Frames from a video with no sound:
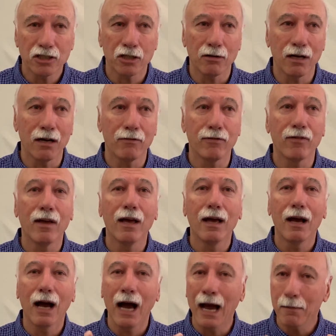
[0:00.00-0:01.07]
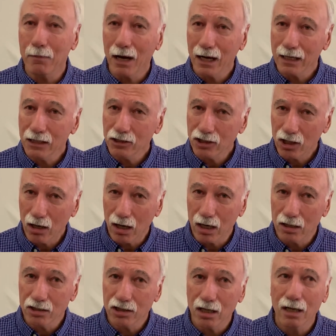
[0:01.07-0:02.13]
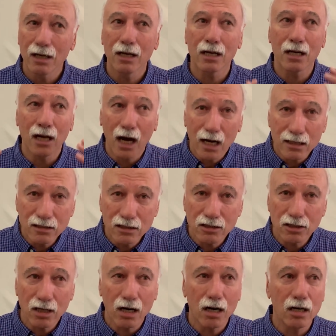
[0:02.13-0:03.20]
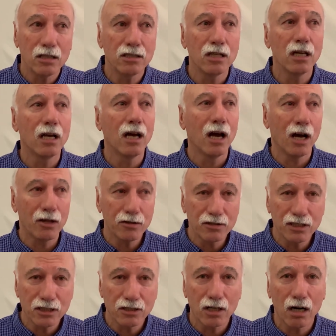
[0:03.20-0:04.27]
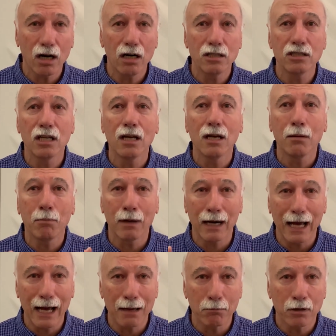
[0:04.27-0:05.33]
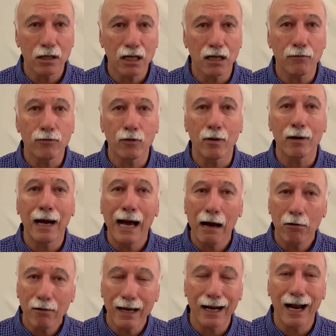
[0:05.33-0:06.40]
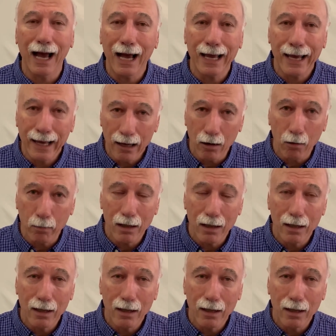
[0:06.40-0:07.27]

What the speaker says: of I'm not in charge, God is in charge, others in charge, but I'm looking for how can I help?